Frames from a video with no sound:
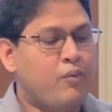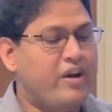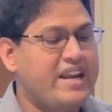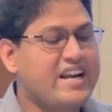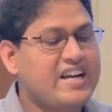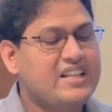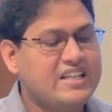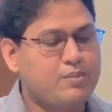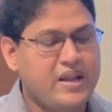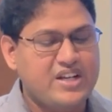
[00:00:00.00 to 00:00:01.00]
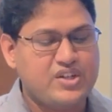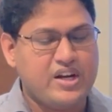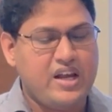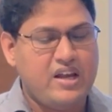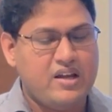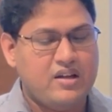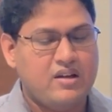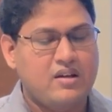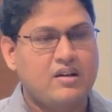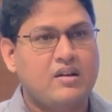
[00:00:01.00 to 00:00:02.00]
When he did his ministry,
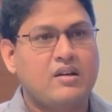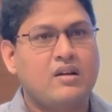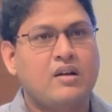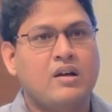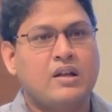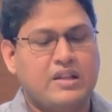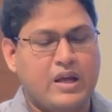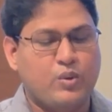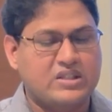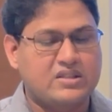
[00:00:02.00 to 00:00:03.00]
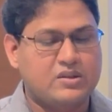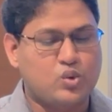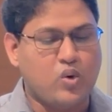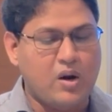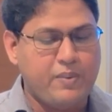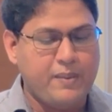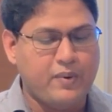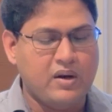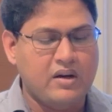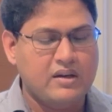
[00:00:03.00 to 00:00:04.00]
there was 12
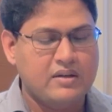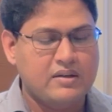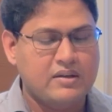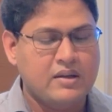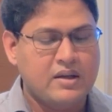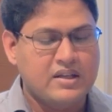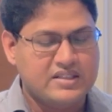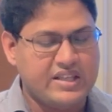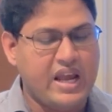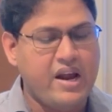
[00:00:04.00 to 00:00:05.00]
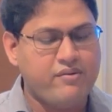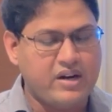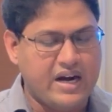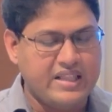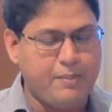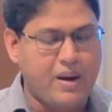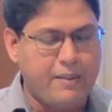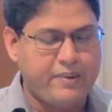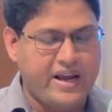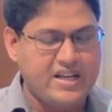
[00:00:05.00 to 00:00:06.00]
people saved and they
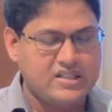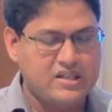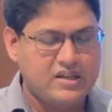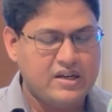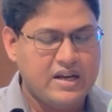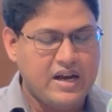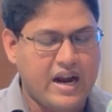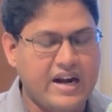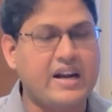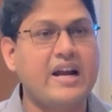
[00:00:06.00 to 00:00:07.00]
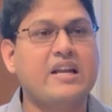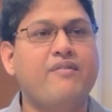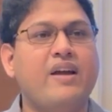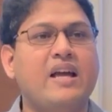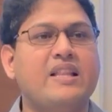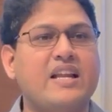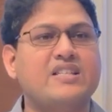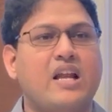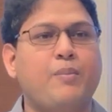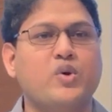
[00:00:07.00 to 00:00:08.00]
baptized, and right away there
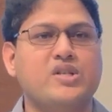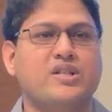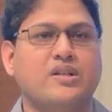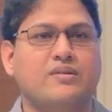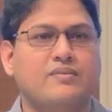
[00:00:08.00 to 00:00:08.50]
is an opposition.